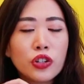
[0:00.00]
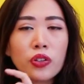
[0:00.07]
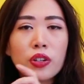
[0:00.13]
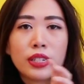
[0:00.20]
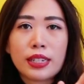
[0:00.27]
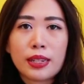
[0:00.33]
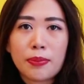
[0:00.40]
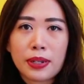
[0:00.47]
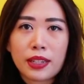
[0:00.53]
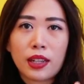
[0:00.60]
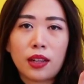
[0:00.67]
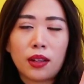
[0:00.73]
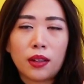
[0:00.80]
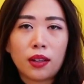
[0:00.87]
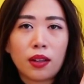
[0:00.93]
know, the
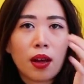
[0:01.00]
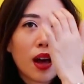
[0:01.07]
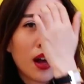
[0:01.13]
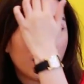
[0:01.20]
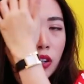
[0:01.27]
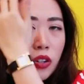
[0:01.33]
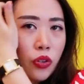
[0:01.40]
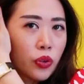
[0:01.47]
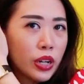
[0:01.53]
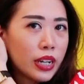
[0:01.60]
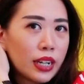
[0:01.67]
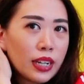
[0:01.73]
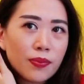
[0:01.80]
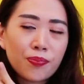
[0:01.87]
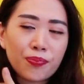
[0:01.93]
typical
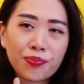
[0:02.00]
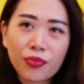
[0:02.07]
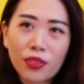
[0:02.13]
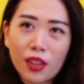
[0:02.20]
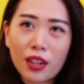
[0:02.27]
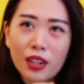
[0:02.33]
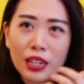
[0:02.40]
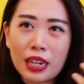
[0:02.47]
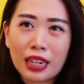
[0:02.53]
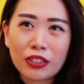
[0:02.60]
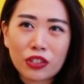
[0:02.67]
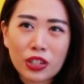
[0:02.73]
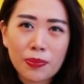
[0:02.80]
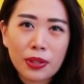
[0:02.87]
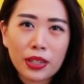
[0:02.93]
green, the
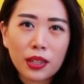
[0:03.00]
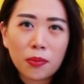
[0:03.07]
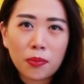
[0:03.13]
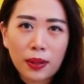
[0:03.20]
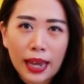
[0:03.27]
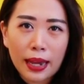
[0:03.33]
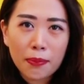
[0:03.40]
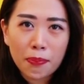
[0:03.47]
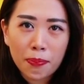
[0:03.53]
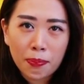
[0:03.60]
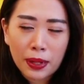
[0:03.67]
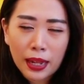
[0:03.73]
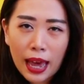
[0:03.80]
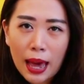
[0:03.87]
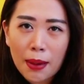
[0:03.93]
typical black
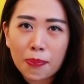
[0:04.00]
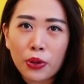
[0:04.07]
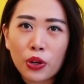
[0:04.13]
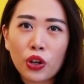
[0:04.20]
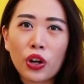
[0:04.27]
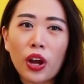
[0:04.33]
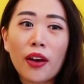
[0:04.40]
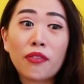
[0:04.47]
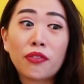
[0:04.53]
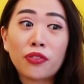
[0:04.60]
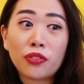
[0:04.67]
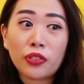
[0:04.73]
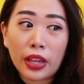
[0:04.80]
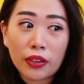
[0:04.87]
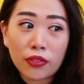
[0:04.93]
pepper
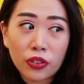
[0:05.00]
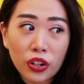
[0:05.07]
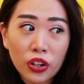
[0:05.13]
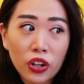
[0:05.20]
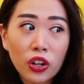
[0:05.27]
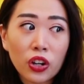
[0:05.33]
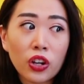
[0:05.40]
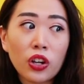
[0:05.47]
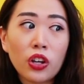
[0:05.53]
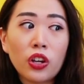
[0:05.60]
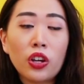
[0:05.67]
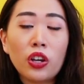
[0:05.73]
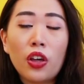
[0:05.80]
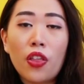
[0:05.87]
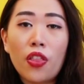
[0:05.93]
flavor
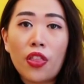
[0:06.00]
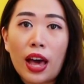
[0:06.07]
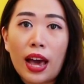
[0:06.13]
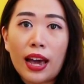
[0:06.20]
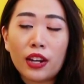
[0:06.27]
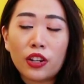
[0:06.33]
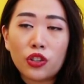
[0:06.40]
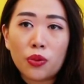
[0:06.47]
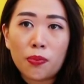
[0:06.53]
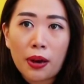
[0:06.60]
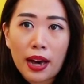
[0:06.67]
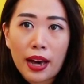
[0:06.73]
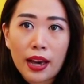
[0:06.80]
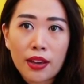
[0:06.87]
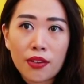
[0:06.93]
that you
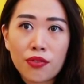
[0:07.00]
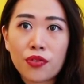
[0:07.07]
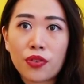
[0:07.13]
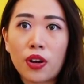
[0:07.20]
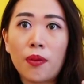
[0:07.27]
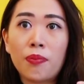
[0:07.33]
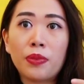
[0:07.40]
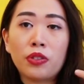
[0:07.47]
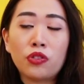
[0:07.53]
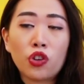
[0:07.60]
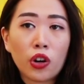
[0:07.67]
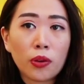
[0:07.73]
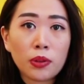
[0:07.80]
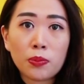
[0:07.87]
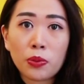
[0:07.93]
buy from the
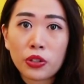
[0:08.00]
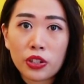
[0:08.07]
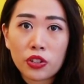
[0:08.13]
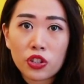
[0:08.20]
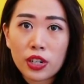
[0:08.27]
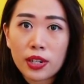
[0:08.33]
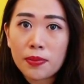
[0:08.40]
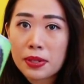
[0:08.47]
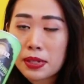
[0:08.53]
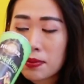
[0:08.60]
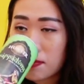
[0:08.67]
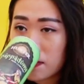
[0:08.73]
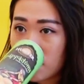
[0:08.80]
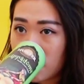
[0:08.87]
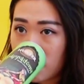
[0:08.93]
normal potato chips.
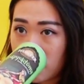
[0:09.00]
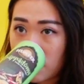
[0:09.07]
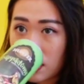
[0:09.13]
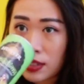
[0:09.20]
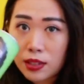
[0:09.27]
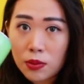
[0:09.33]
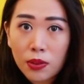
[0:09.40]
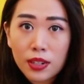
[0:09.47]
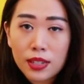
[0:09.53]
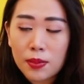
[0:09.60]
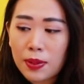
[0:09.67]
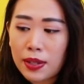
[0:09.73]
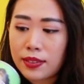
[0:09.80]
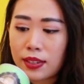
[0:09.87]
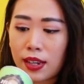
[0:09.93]
This is what it
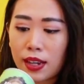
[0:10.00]
smells